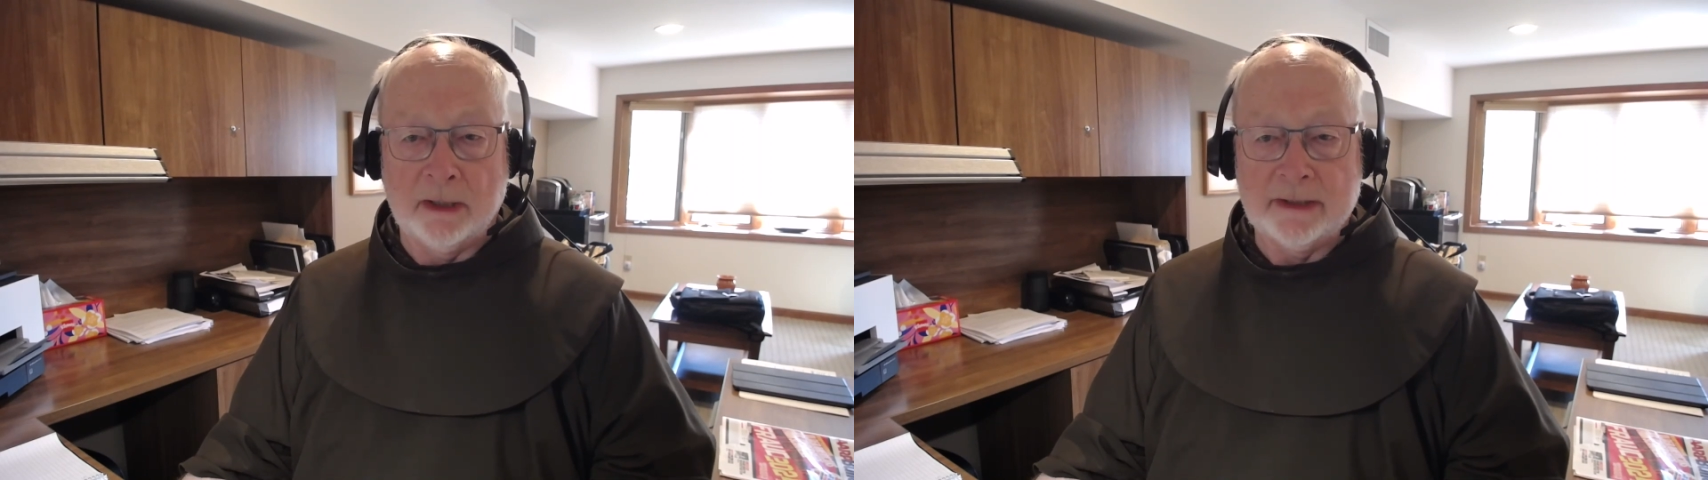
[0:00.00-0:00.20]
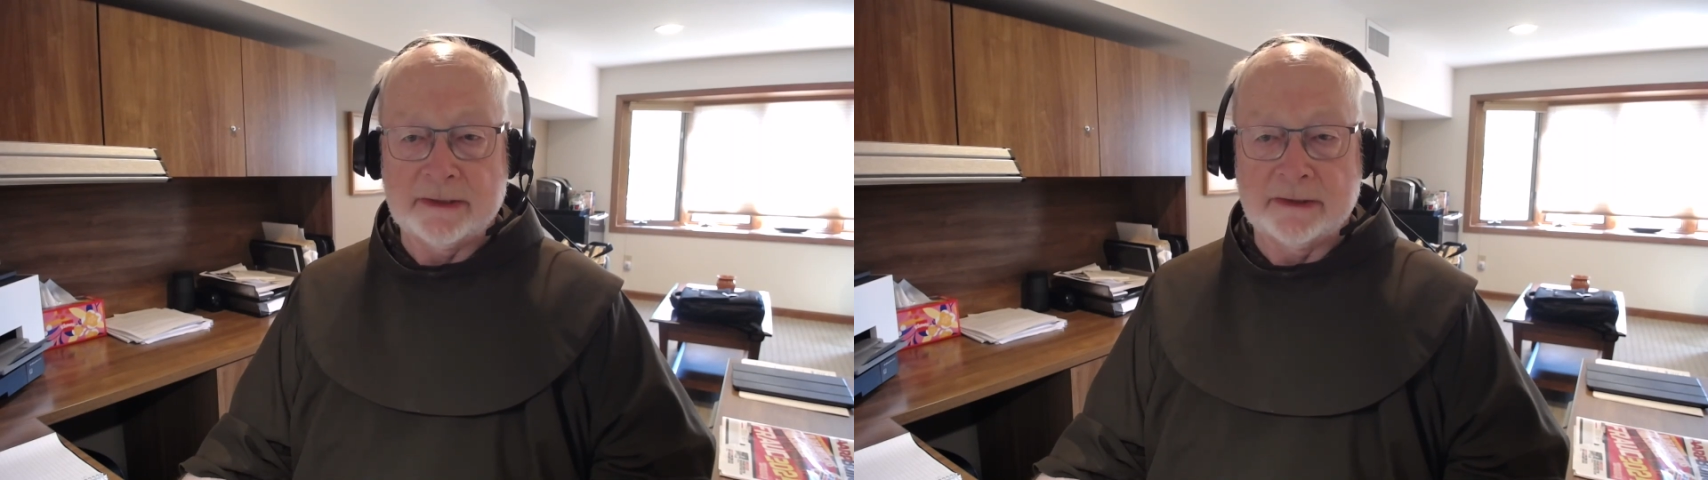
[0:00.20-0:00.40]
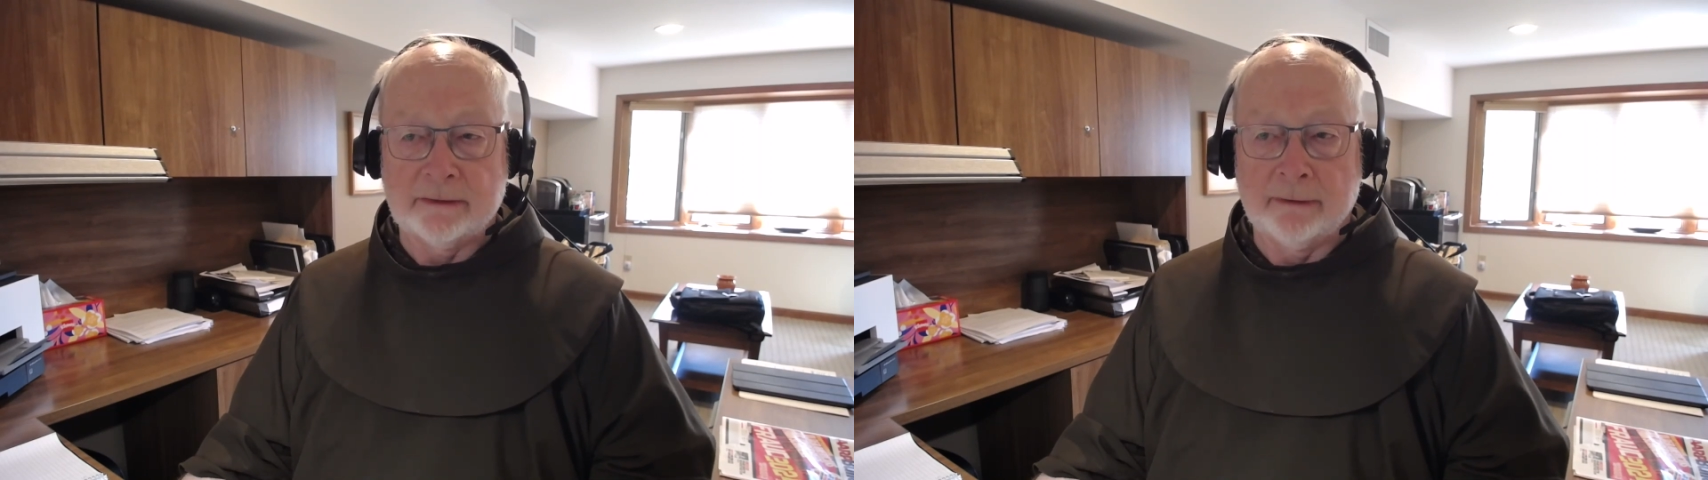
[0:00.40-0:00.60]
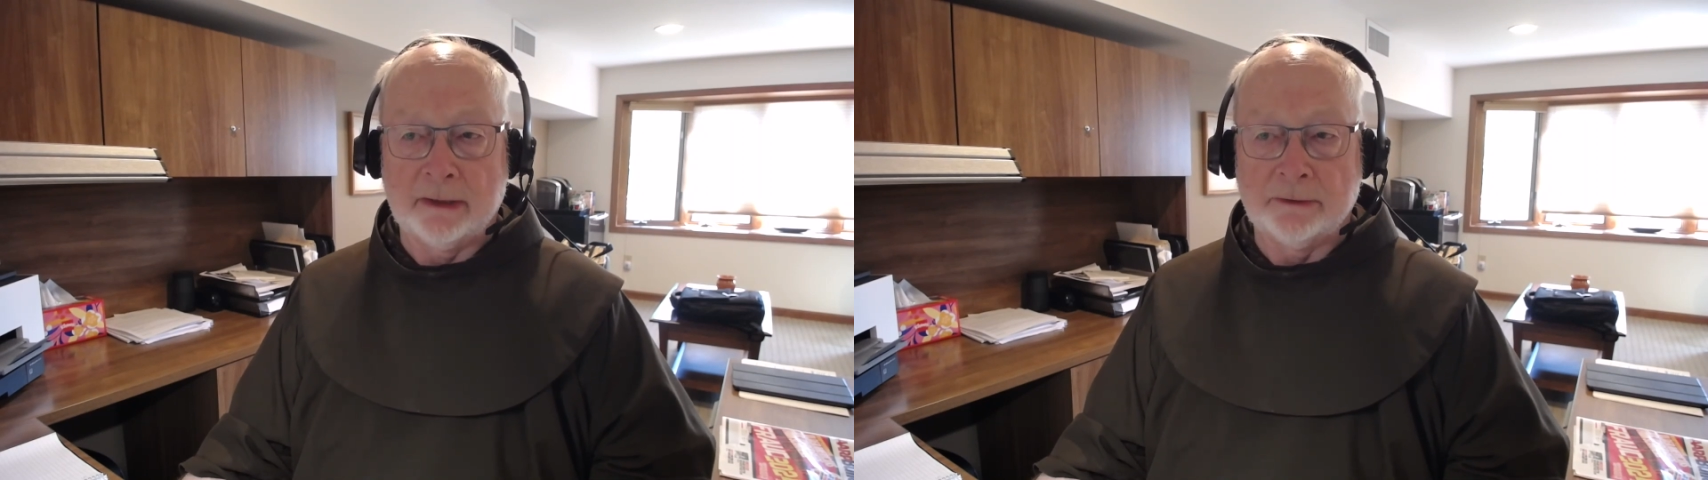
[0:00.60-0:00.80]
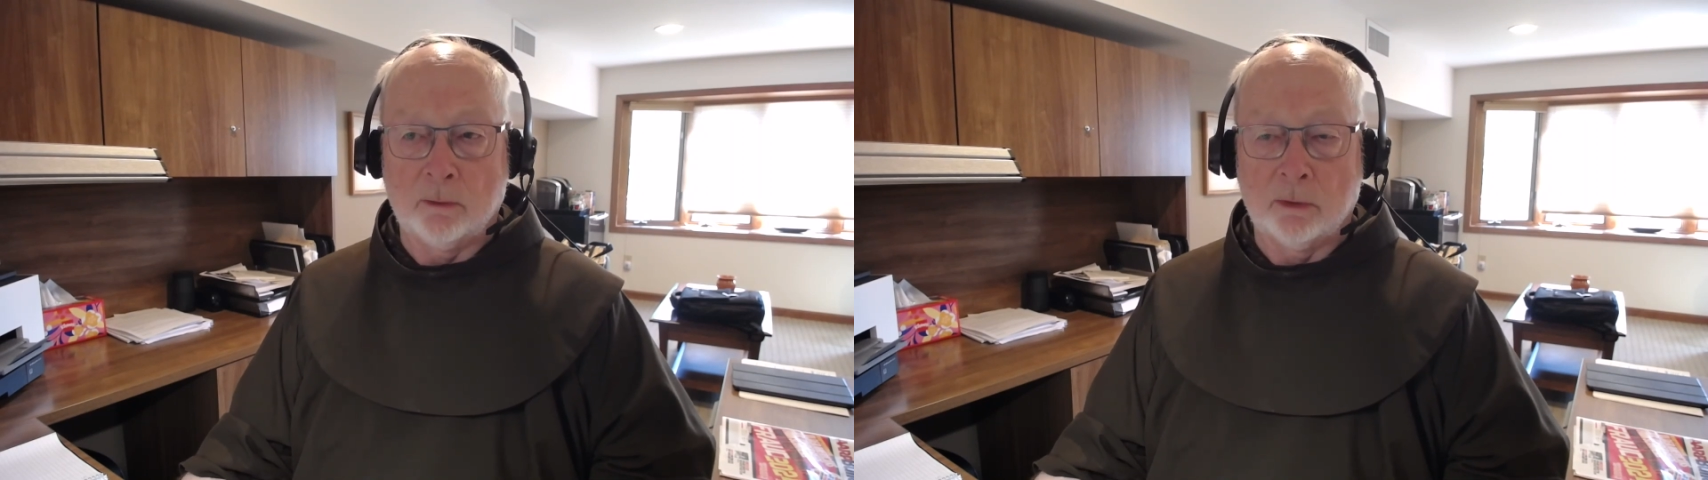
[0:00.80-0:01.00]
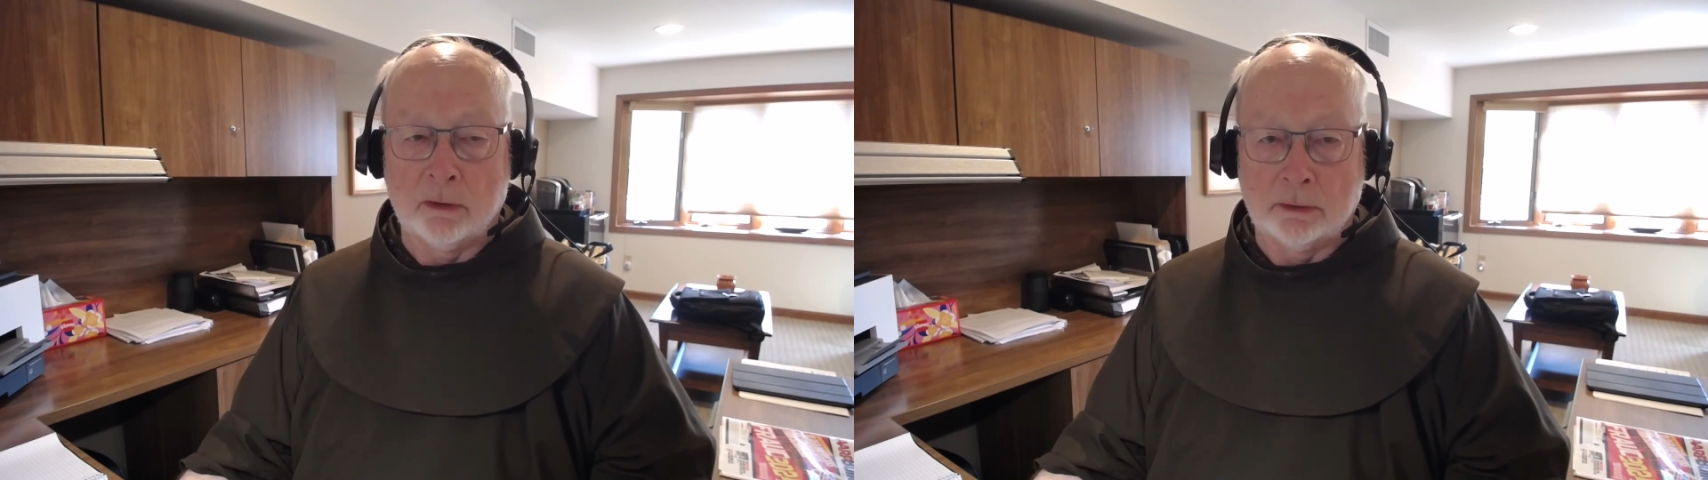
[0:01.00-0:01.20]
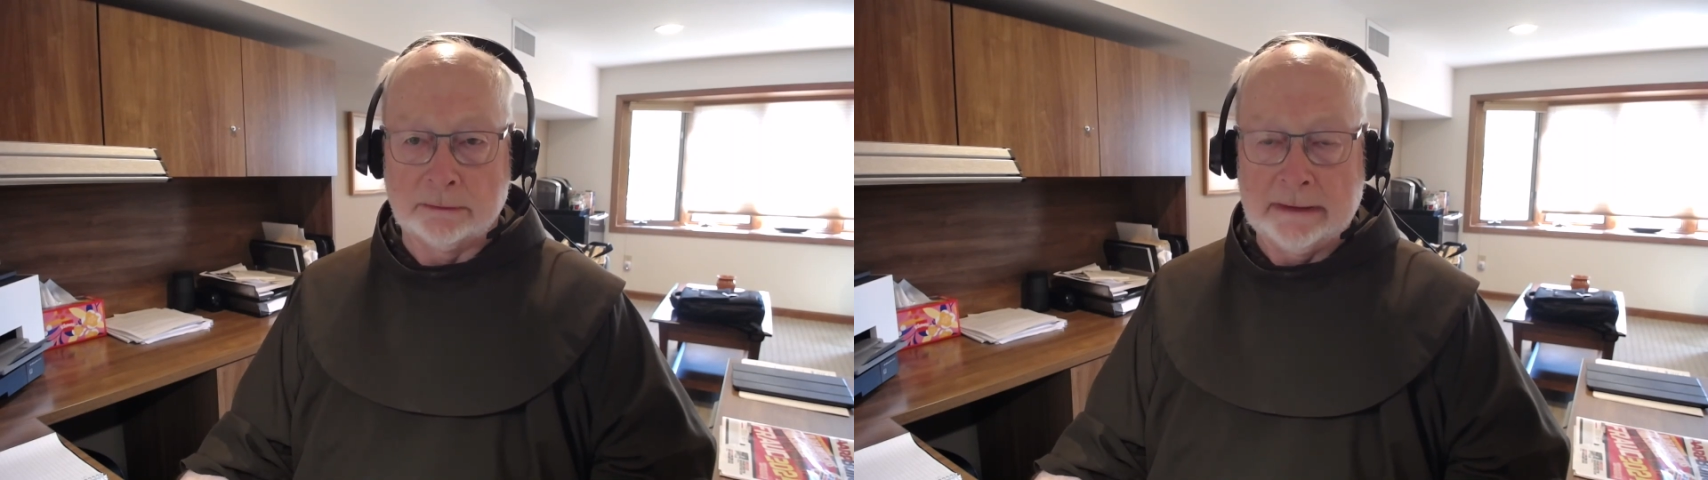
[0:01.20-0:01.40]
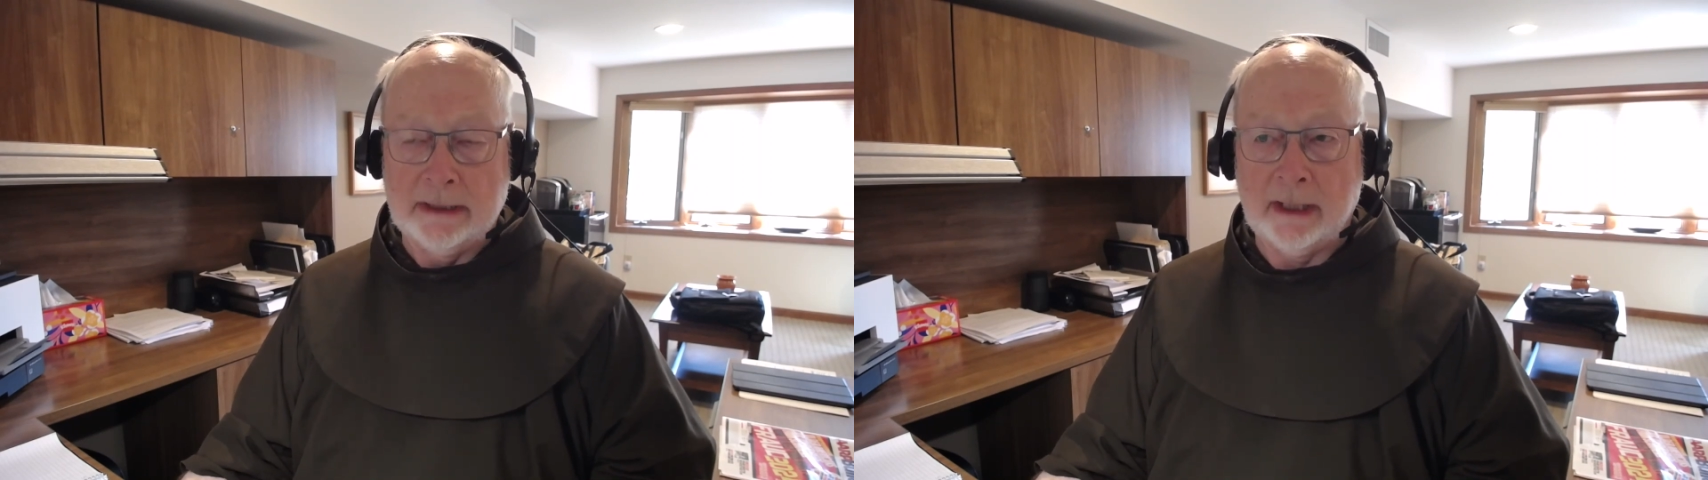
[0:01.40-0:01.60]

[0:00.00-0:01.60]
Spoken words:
places around the world,